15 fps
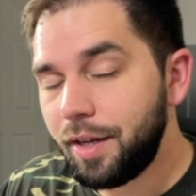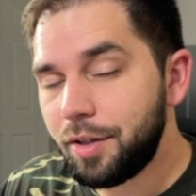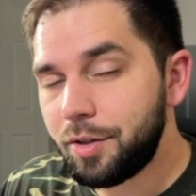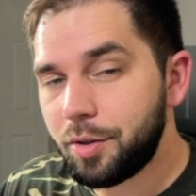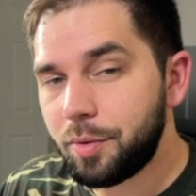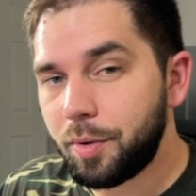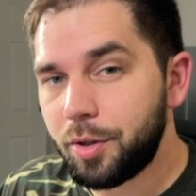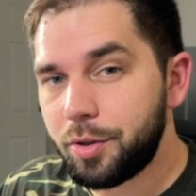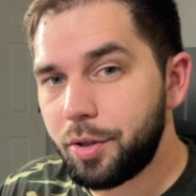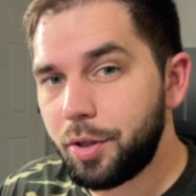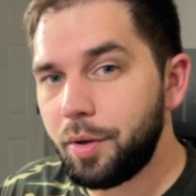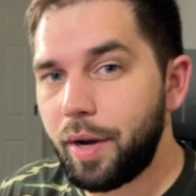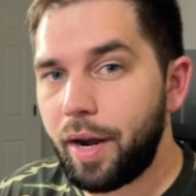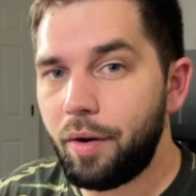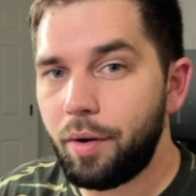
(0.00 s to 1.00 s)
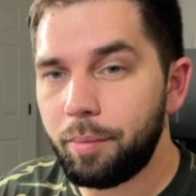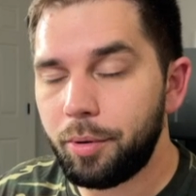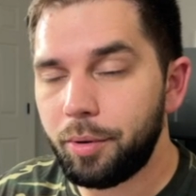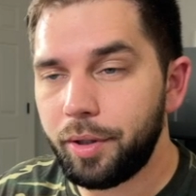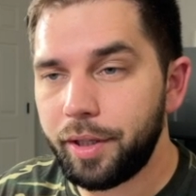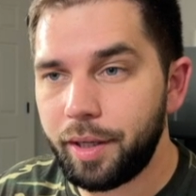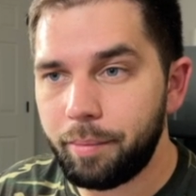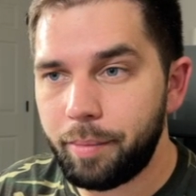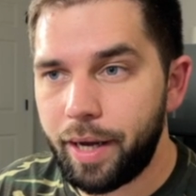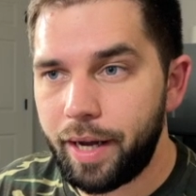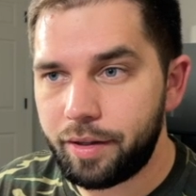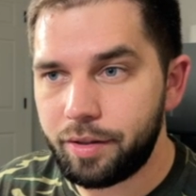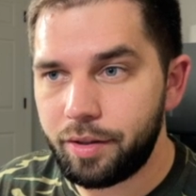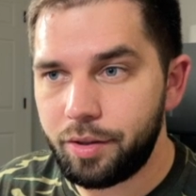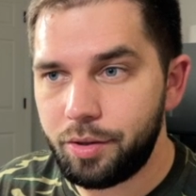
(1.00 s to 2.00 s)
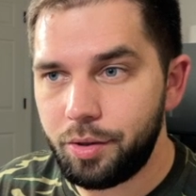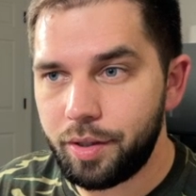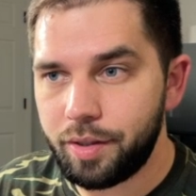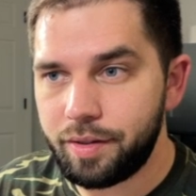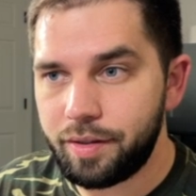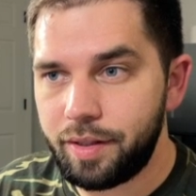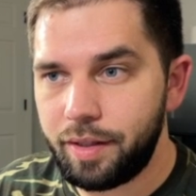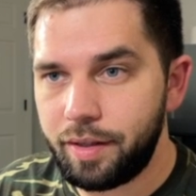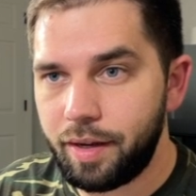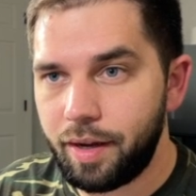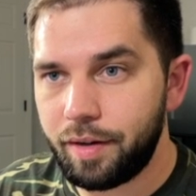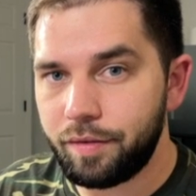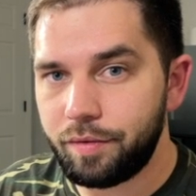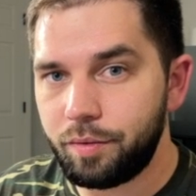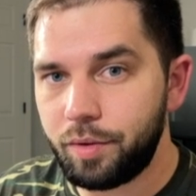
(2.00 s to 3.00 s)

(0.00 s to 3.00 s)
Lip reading: Just want to show you how I'm pulling it back so that you can see kind of,